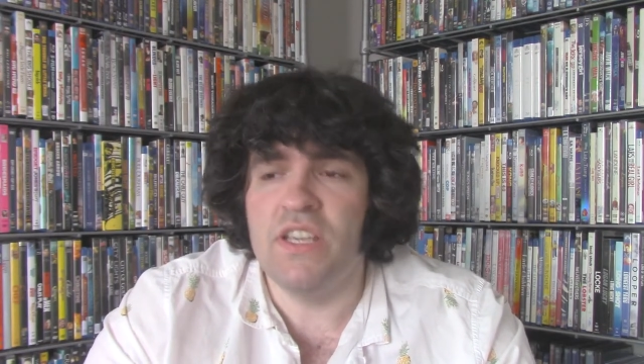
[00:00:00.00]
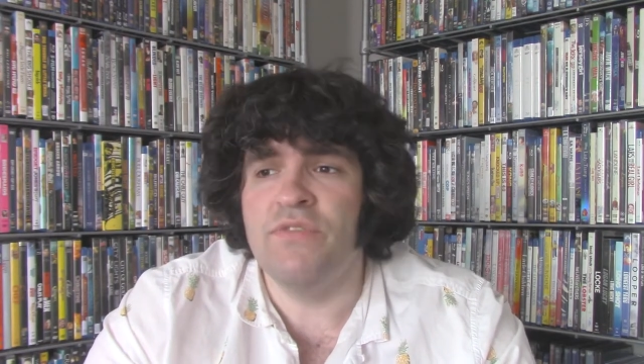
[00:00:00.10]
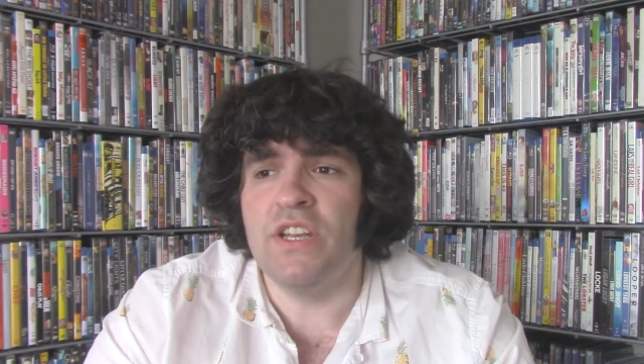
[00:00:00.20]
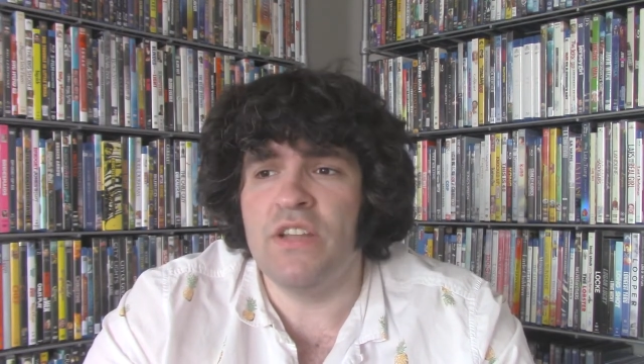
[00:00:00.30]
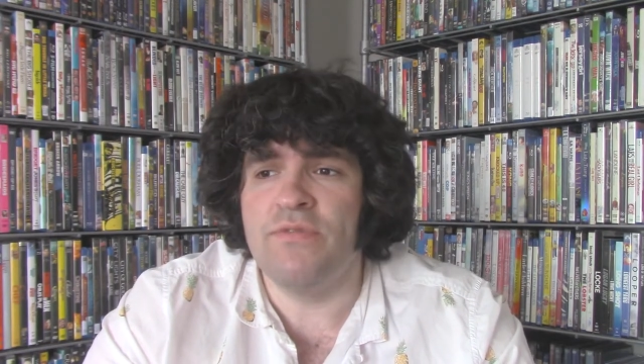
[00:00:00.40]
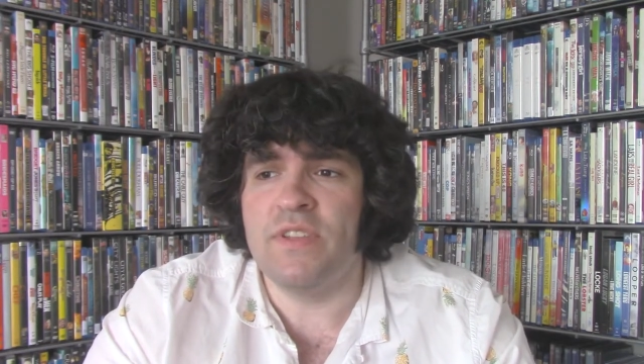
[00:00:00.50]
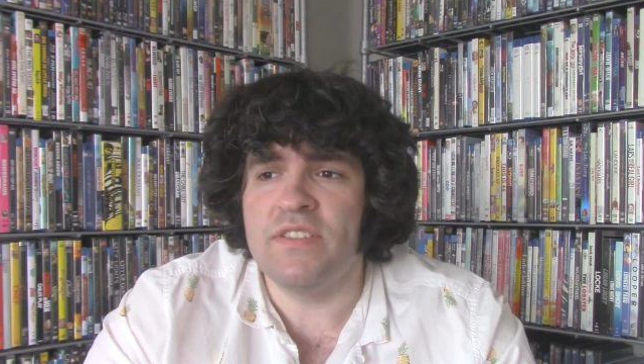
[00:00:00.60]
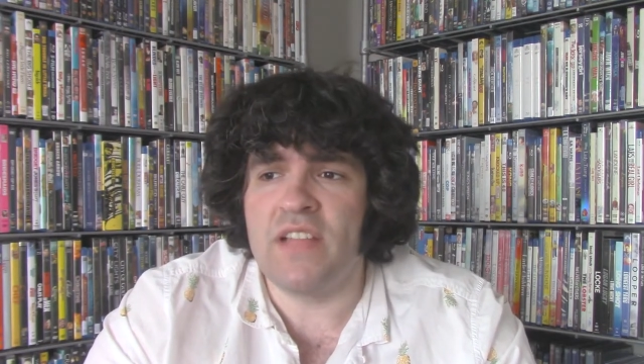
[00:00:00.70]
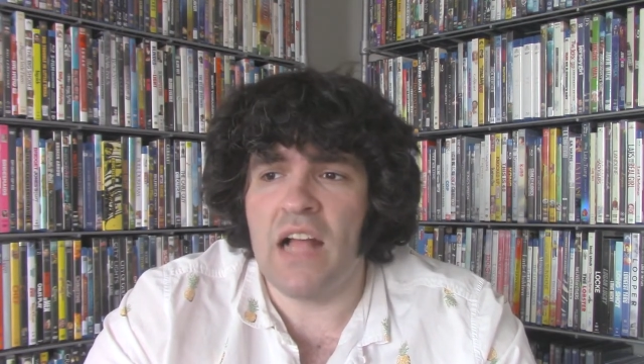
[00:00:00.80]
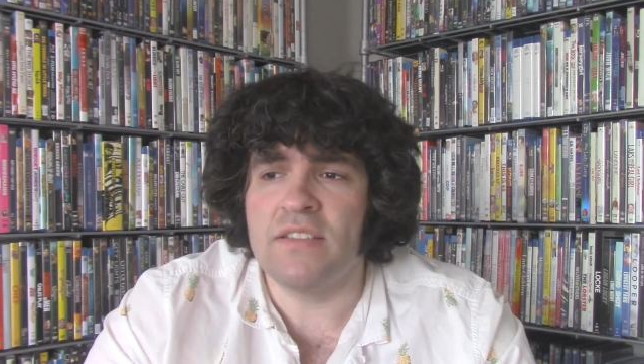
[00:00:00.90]
even if
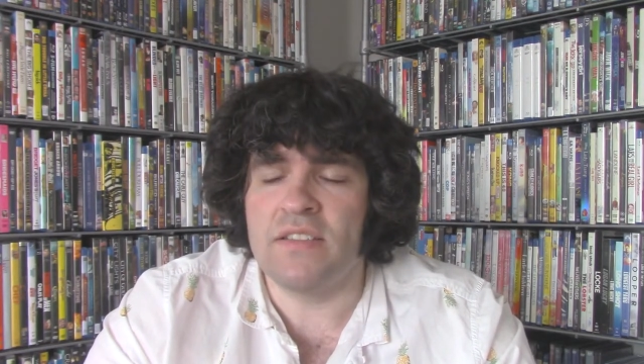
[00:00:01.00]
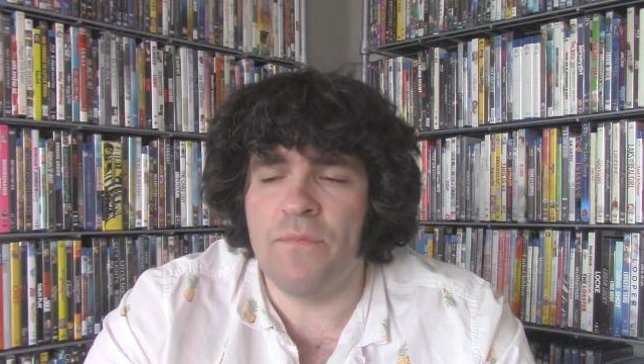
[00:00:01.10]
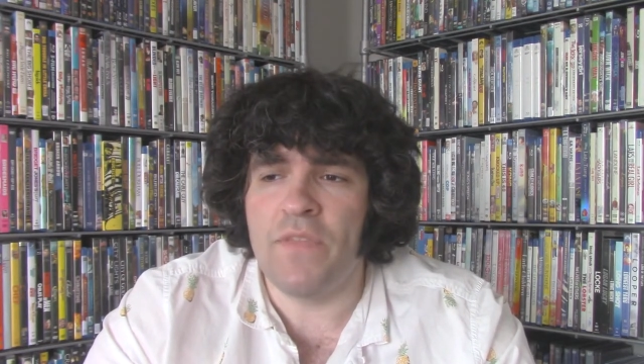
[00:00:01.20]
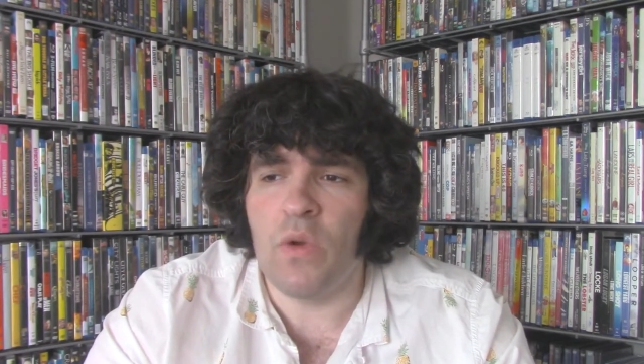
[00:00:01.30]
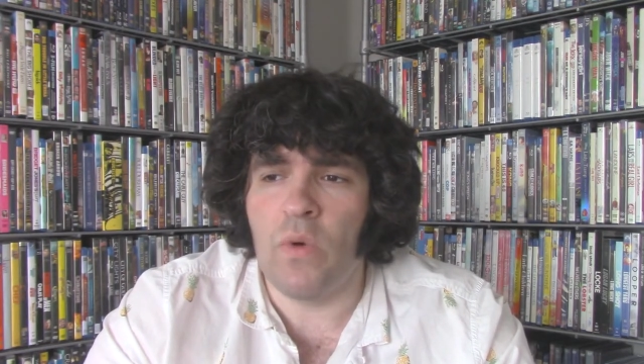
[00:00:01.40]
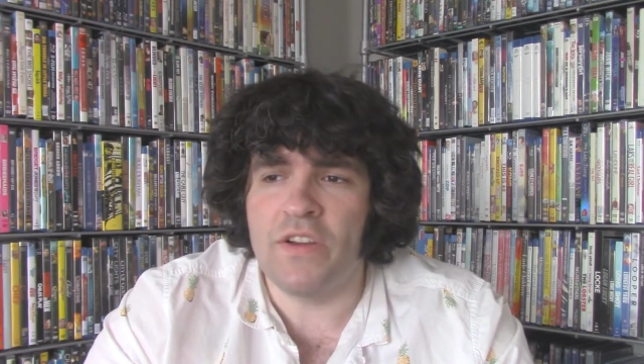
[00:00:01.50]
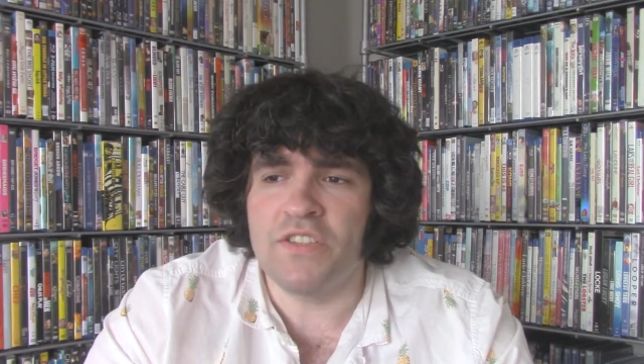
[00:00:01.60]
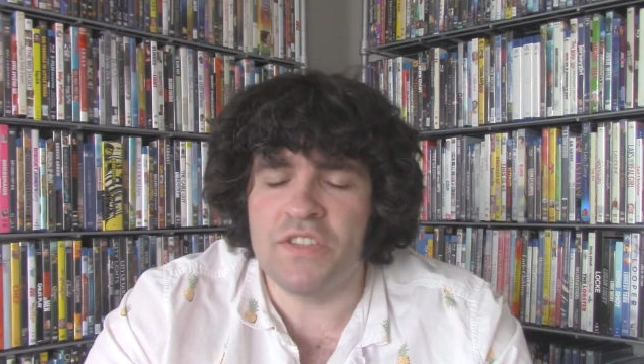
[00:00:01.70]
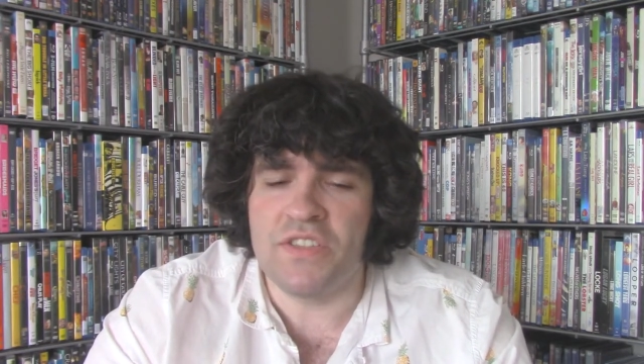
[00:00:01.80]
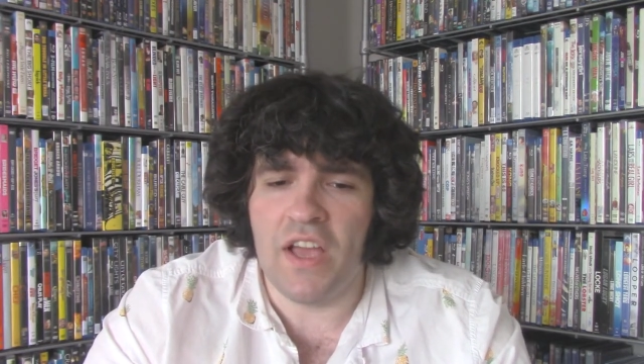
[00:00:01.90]
it's not something where it's
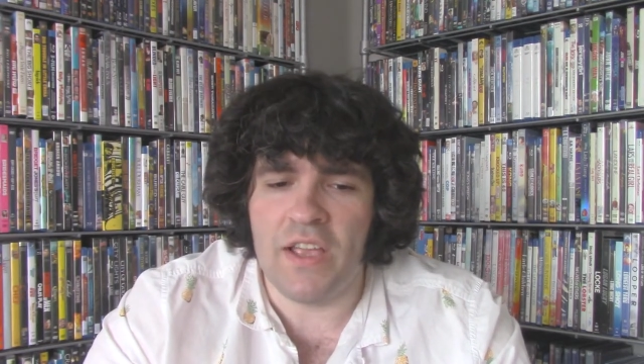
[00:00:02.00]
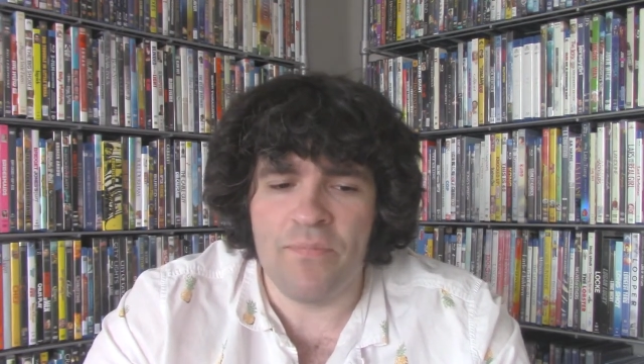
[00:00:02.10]
just like,